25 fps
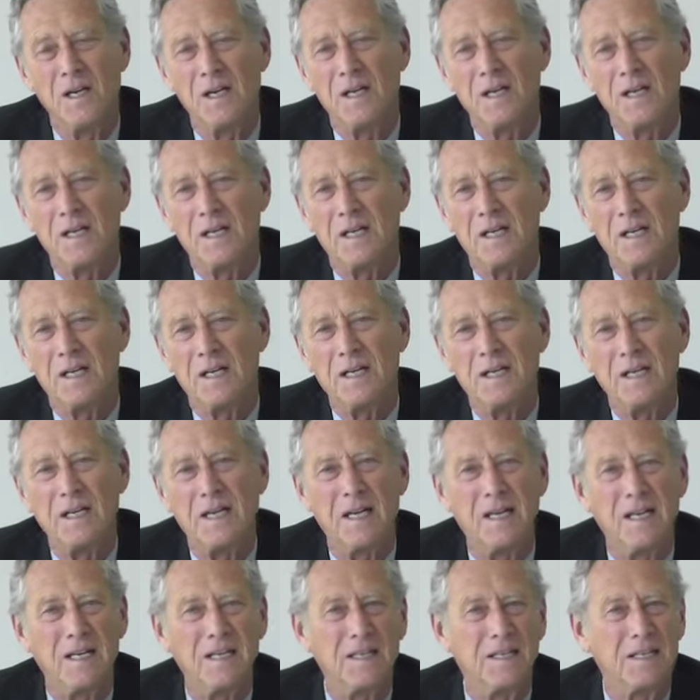
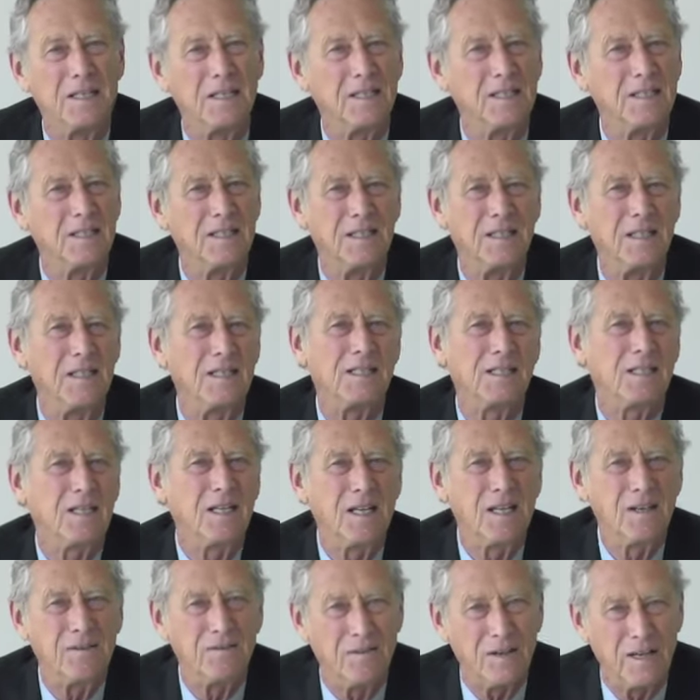And it's
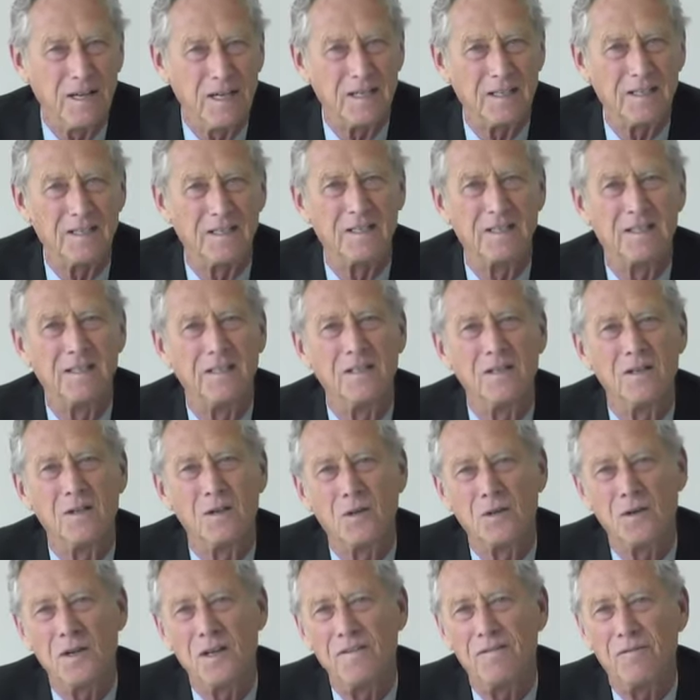clear that
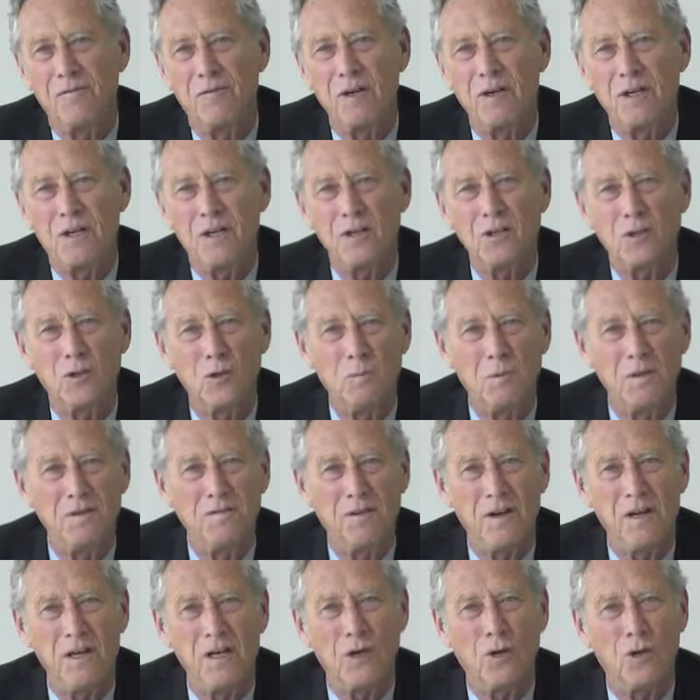if we're going to be
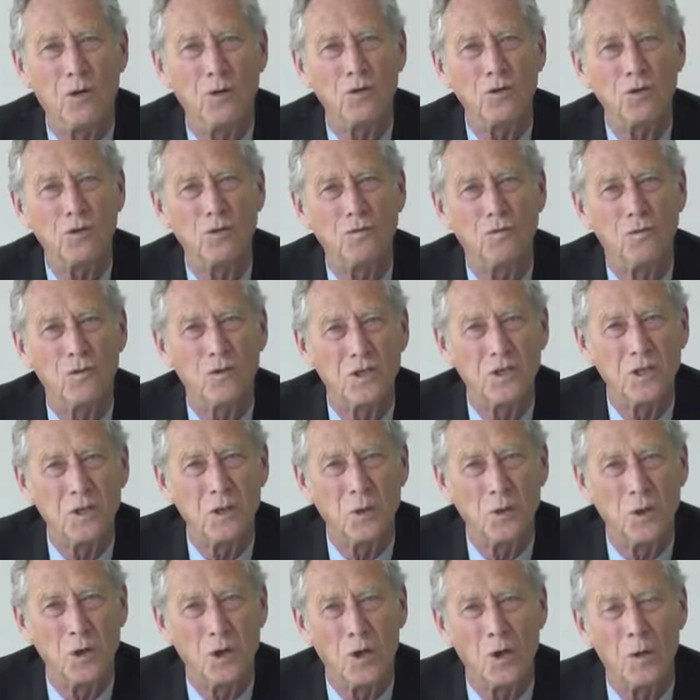very close to the zero
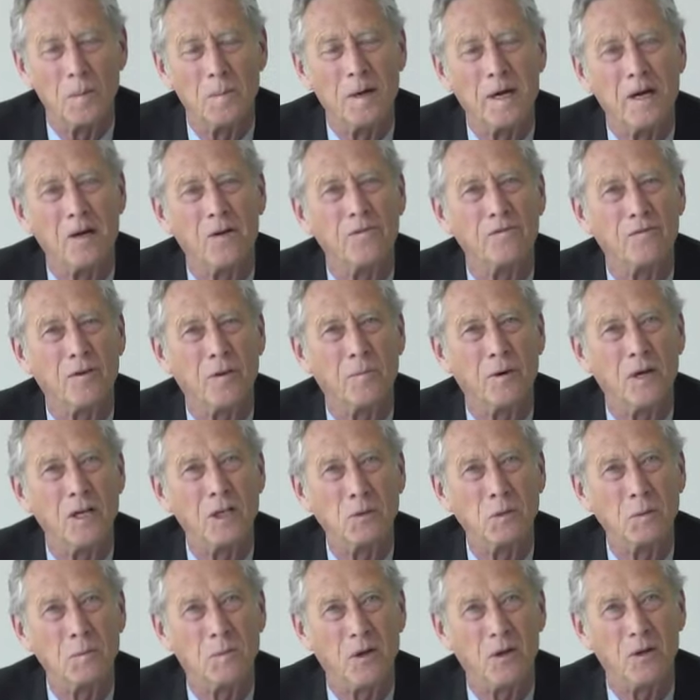lower bound for
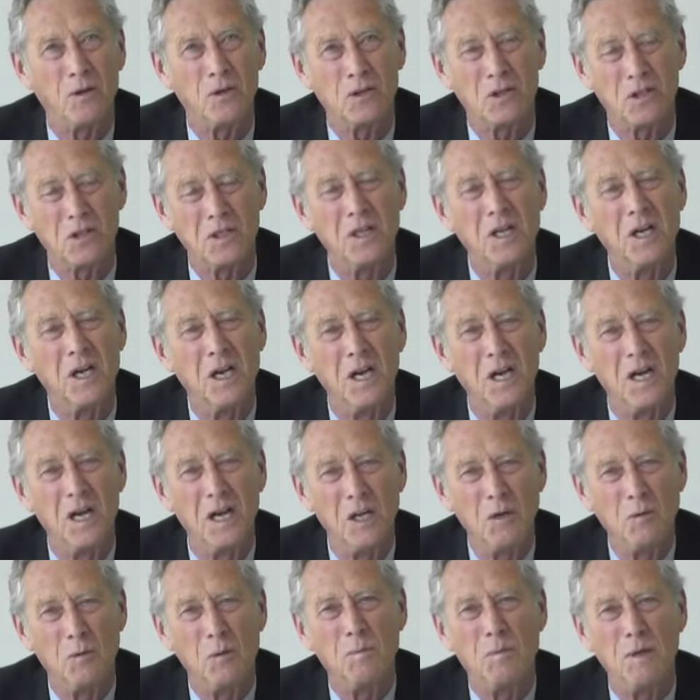monetary policy,
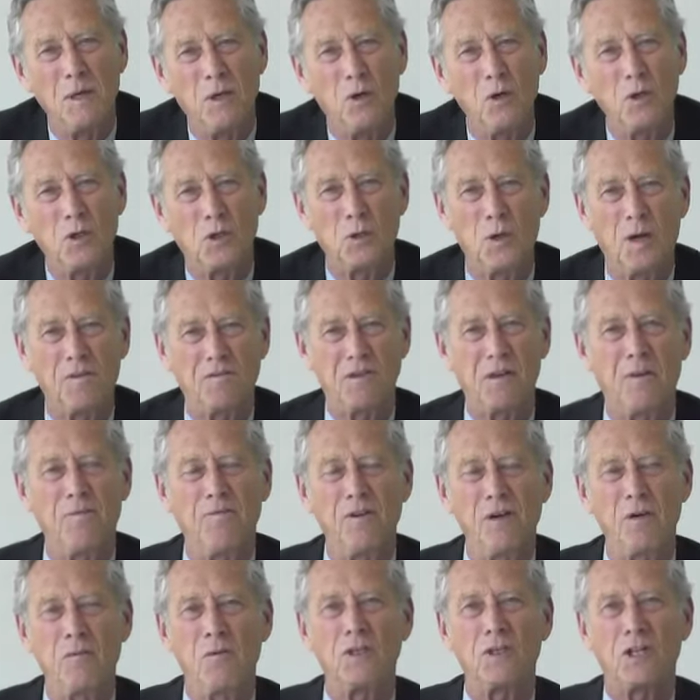it would be good to have
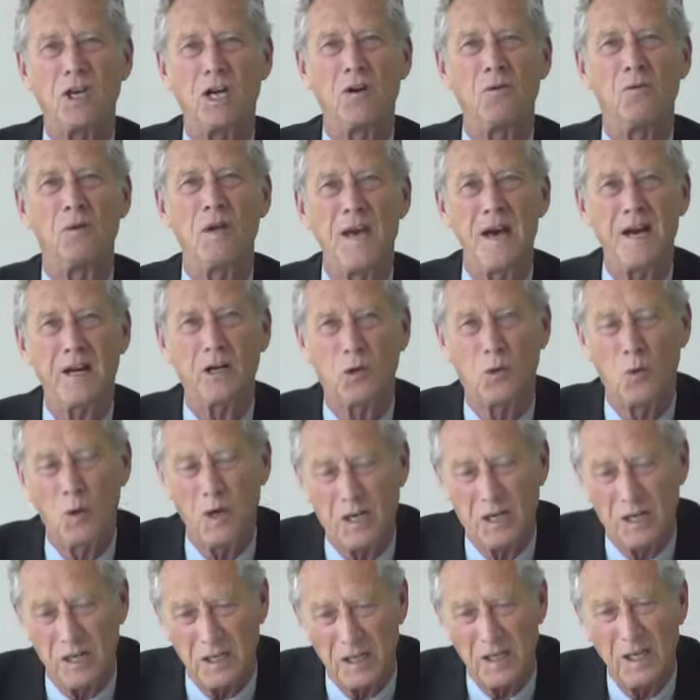something which can react
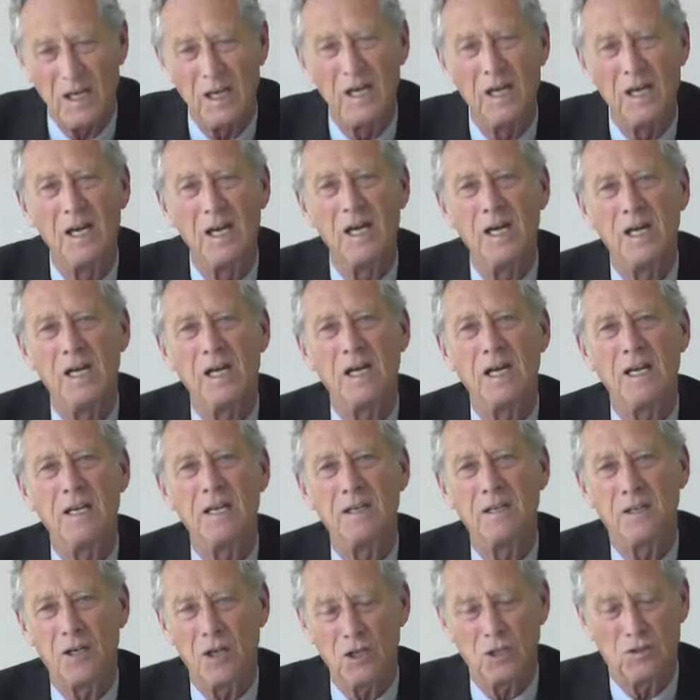quickly and
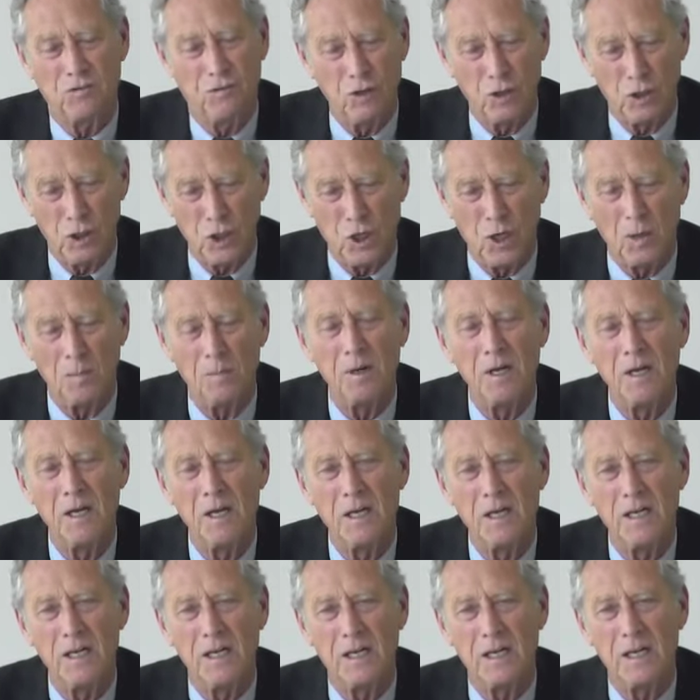does the job
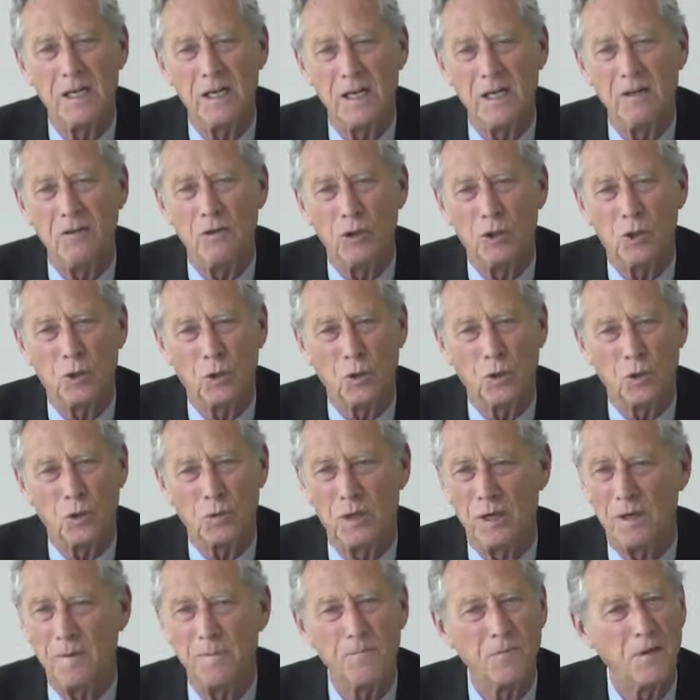in the short
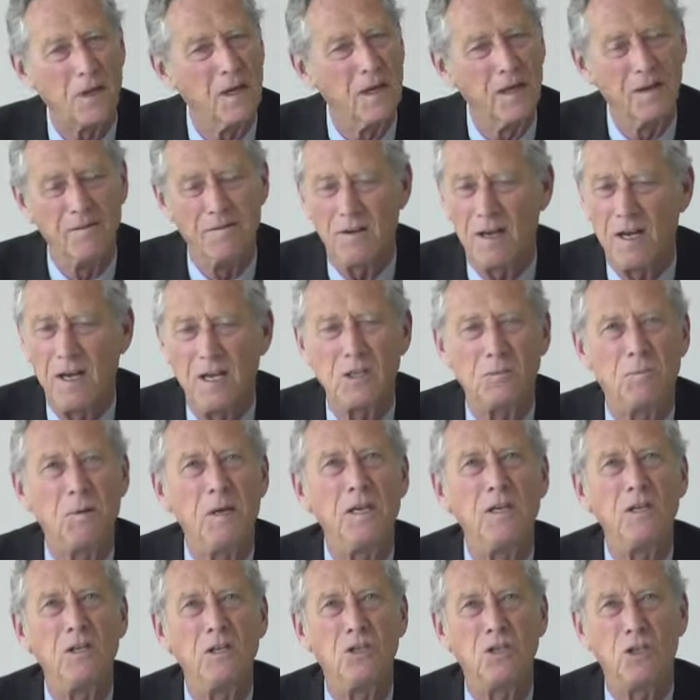run. There has
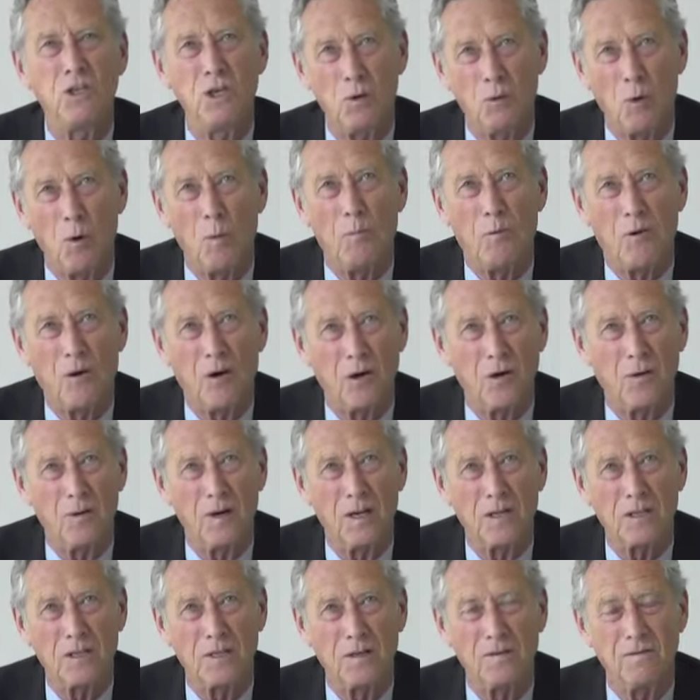been zero
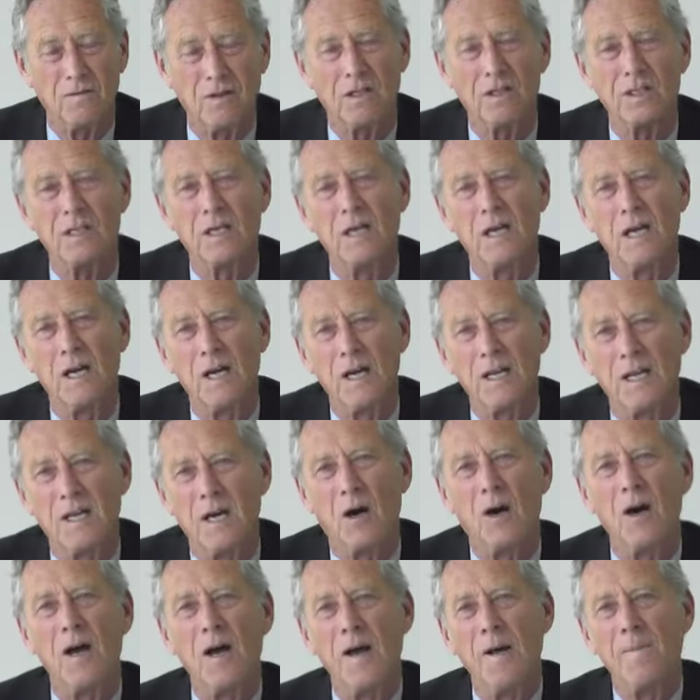progress on this.
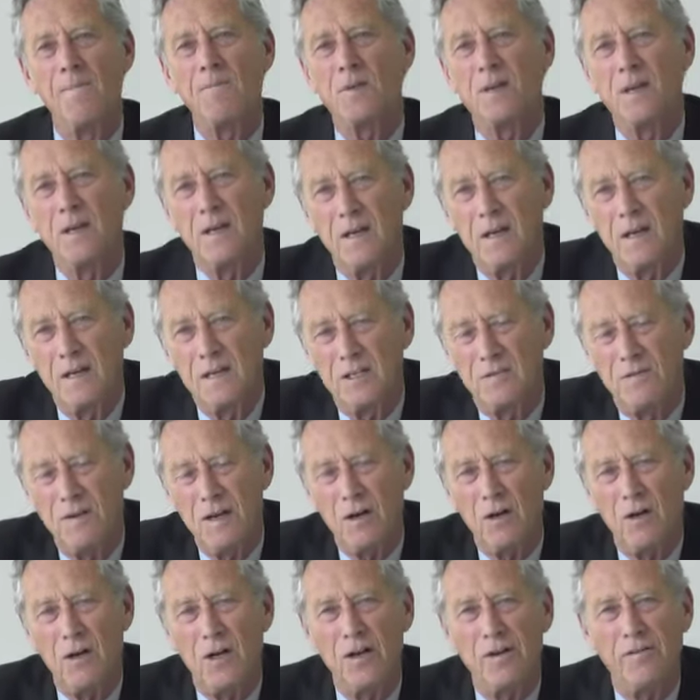Now, is there
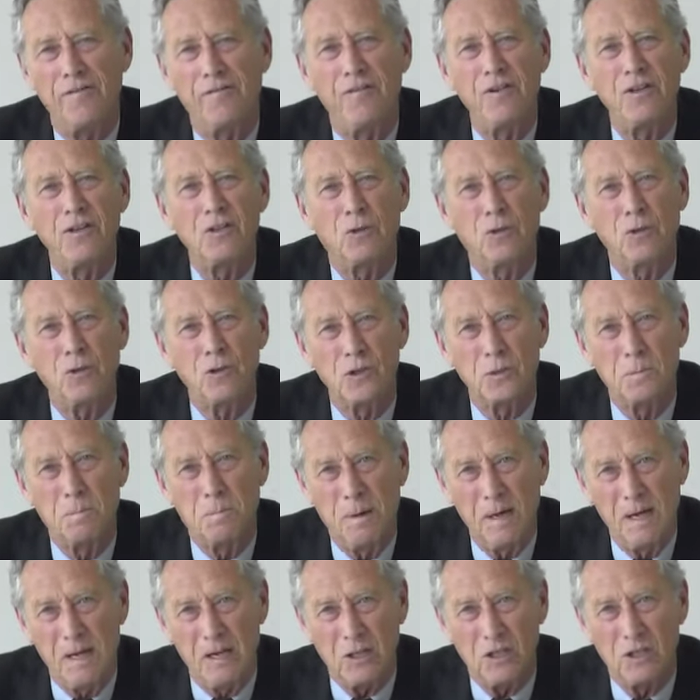a lot of fiscal
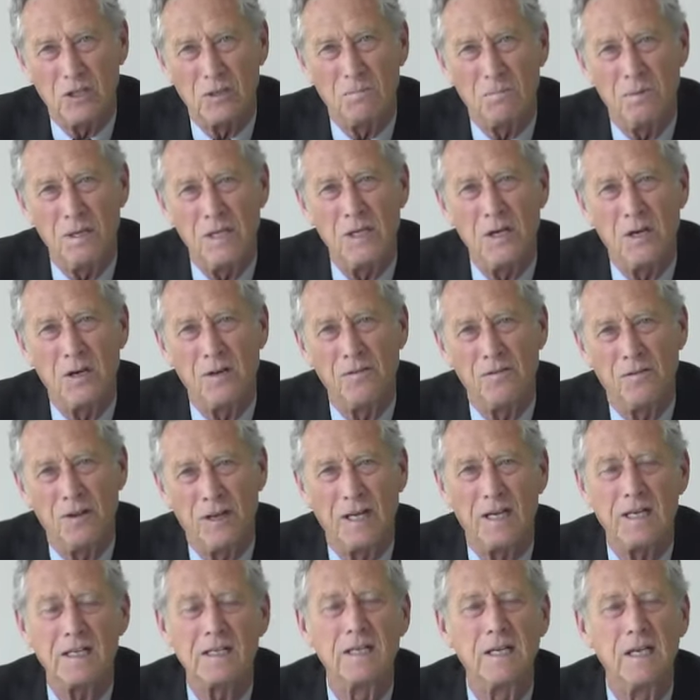space beyond
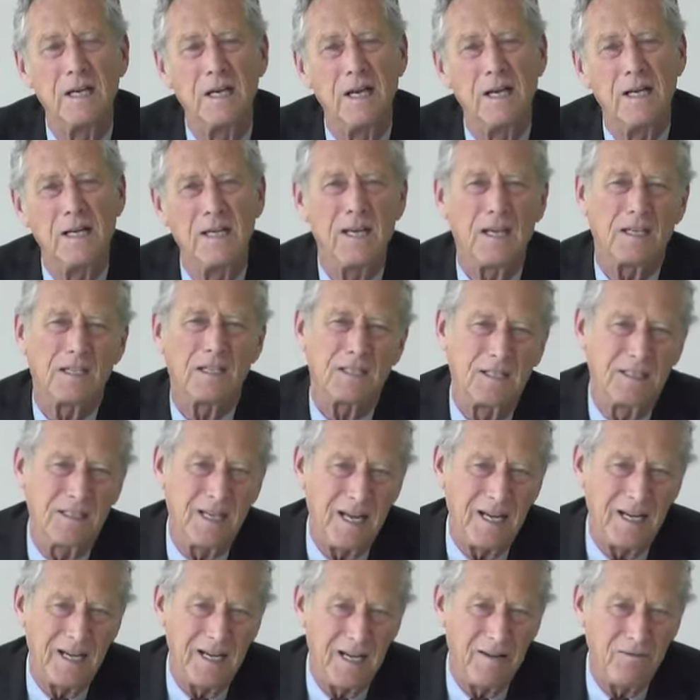that? Yes,
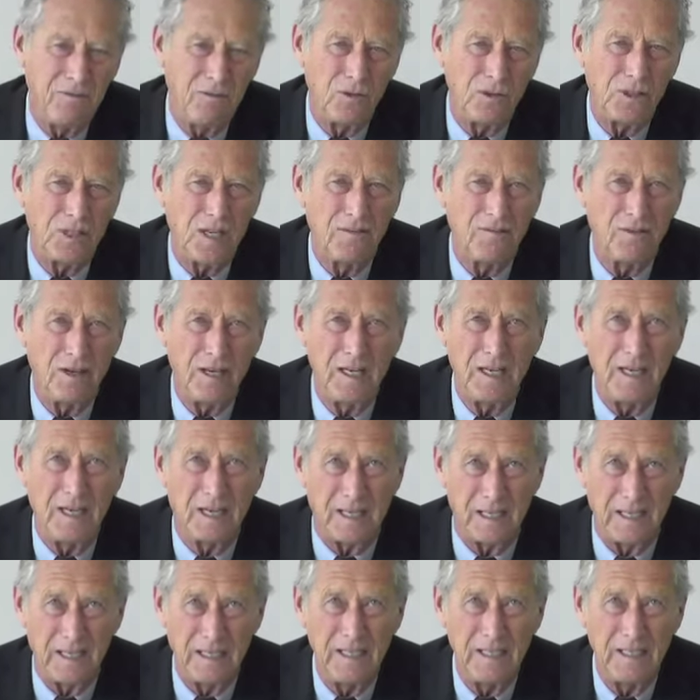debt levels are very
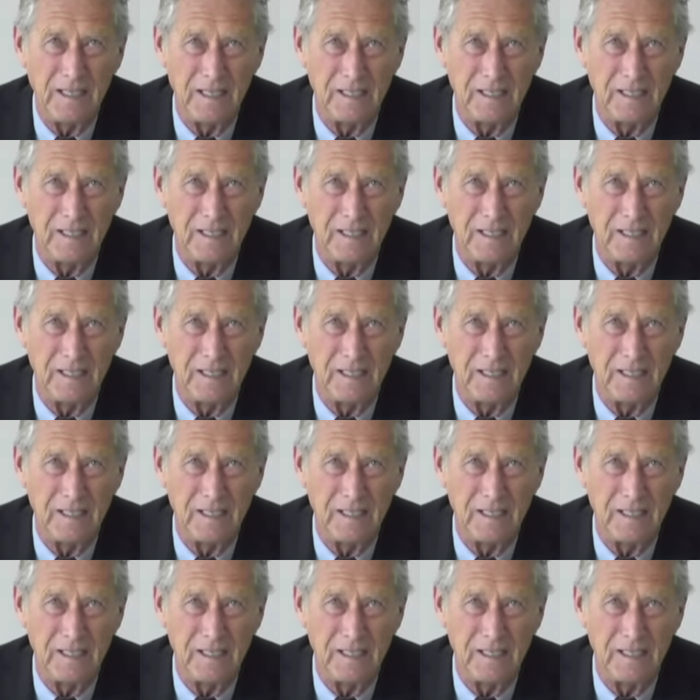high